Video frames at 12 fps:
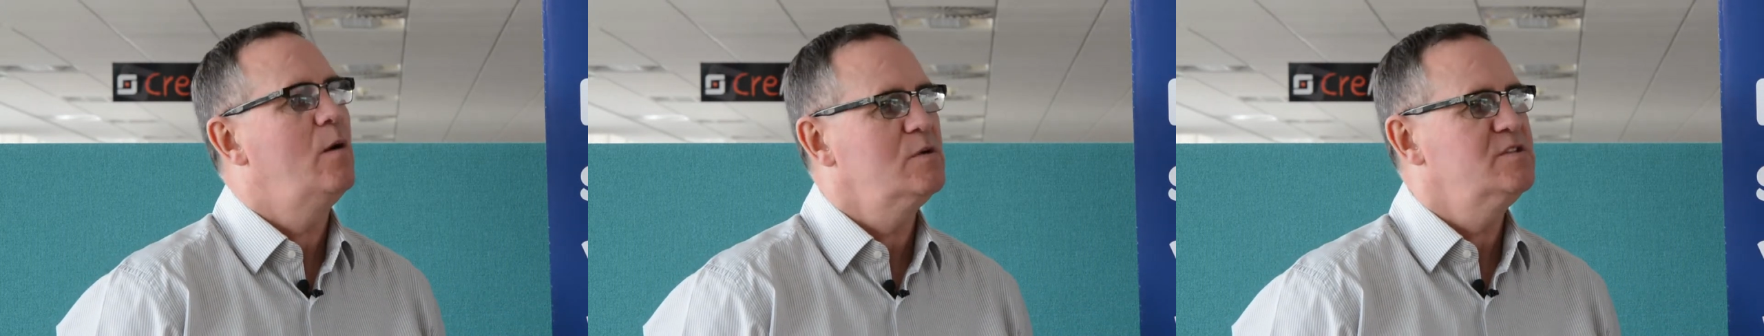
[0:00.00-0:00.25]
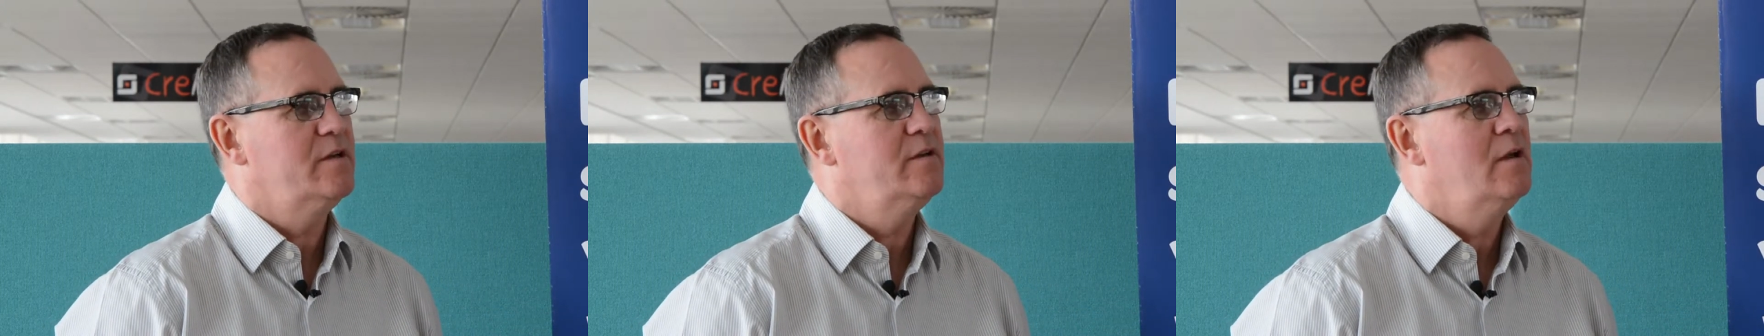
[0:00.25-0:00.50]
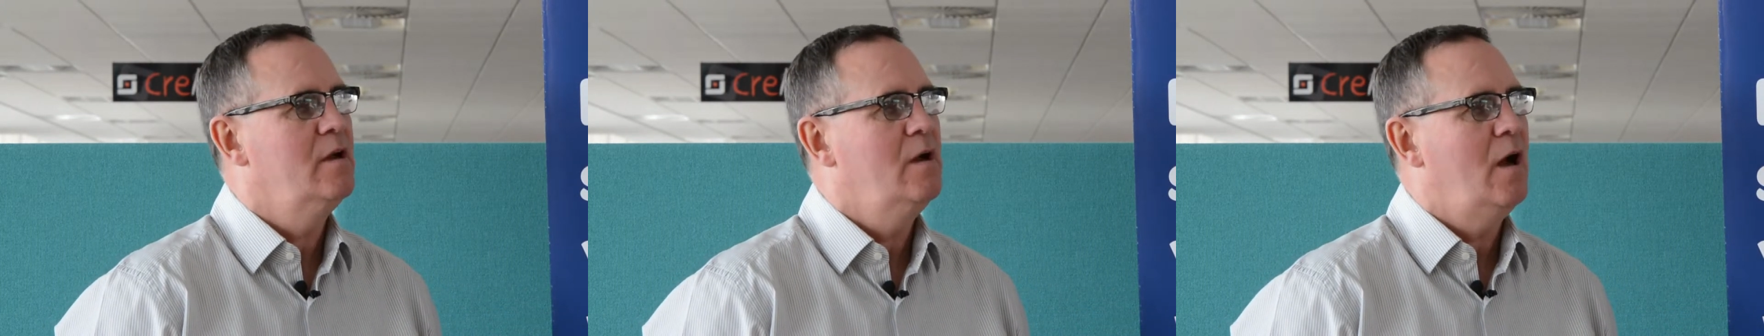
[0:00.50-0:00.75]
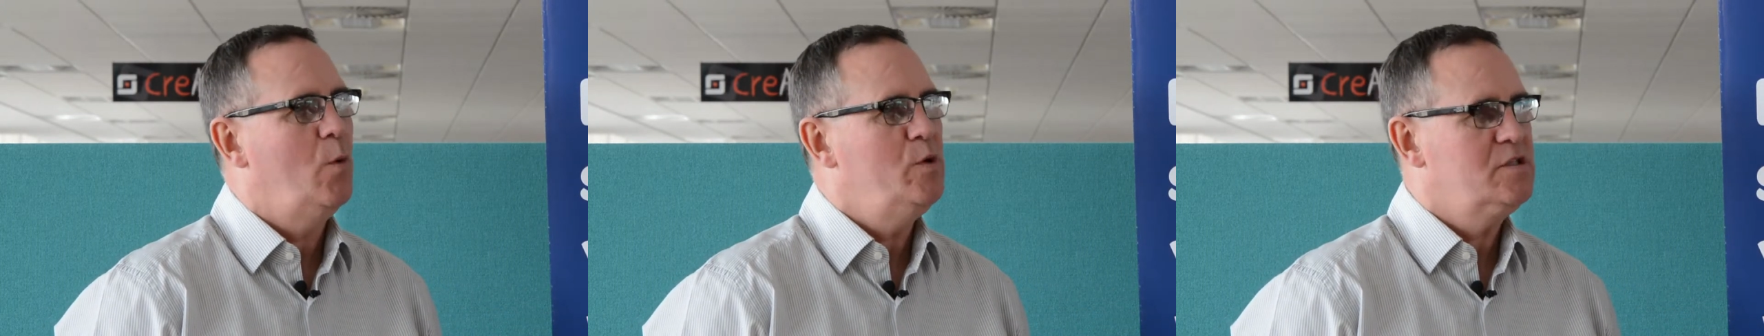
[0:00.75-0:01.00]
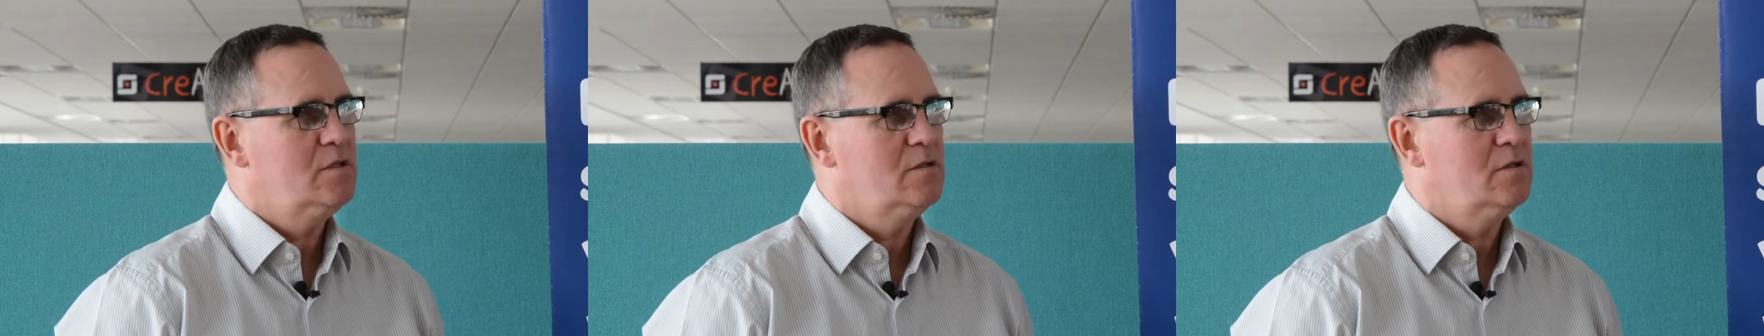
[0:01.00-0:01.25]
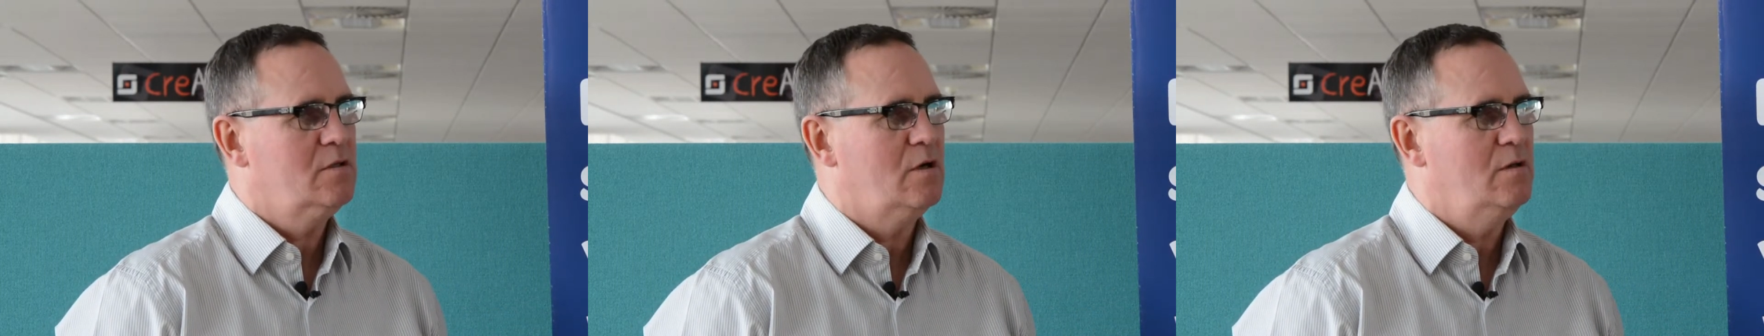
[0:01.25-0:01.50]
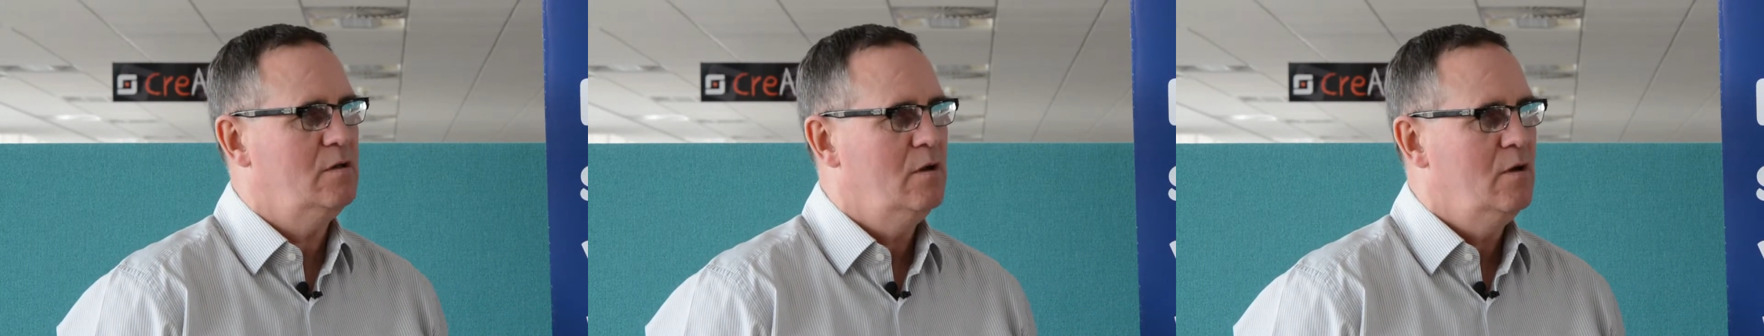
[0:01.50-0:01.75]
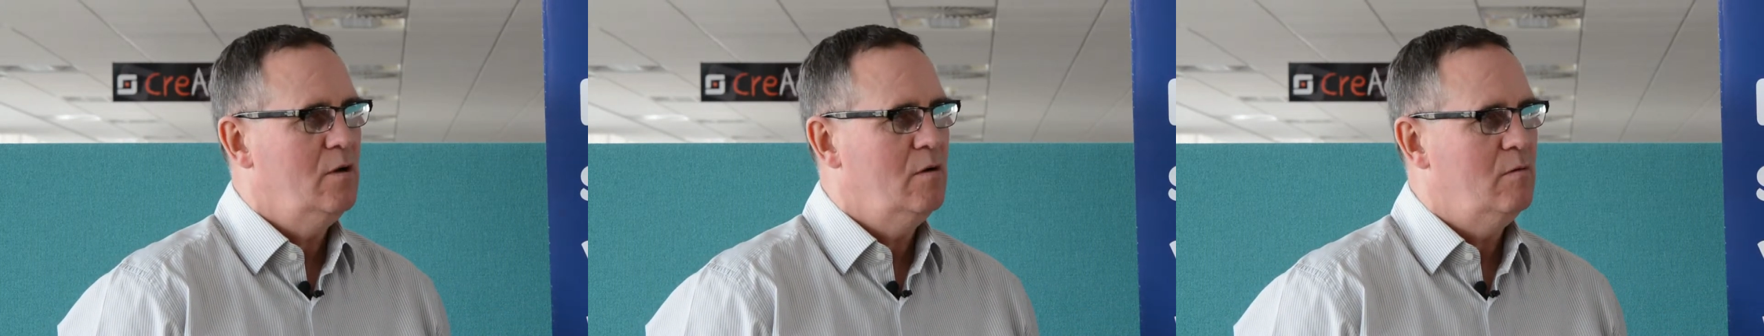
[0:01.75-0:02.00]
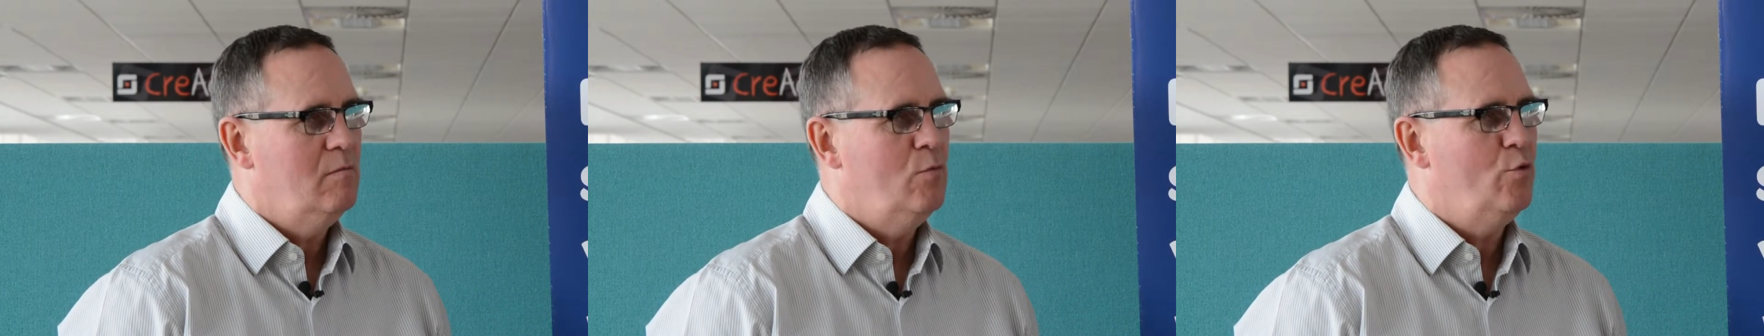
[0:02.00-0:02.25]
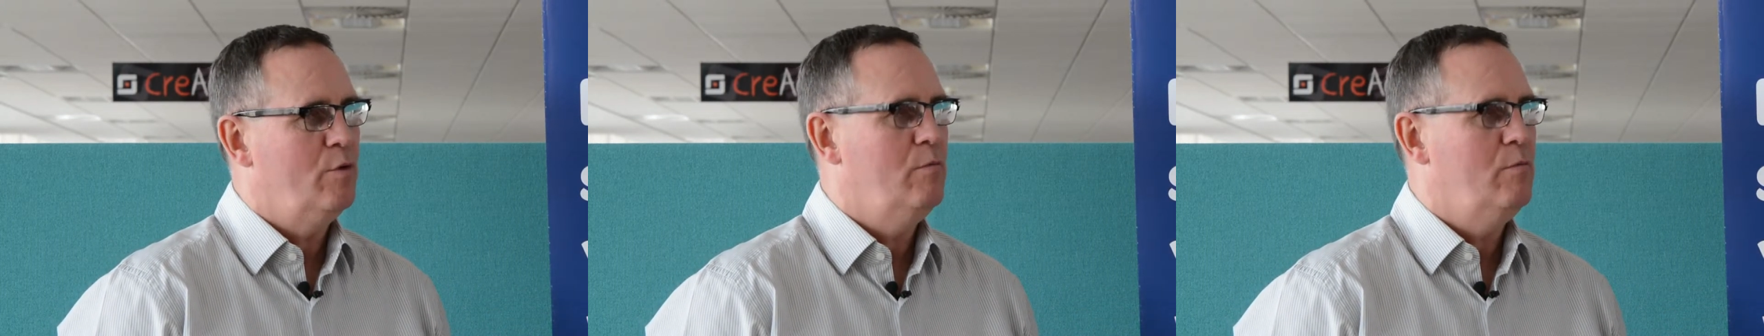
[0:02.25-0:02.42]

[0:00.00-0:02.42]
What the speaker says: I was in. I wish I'd have done more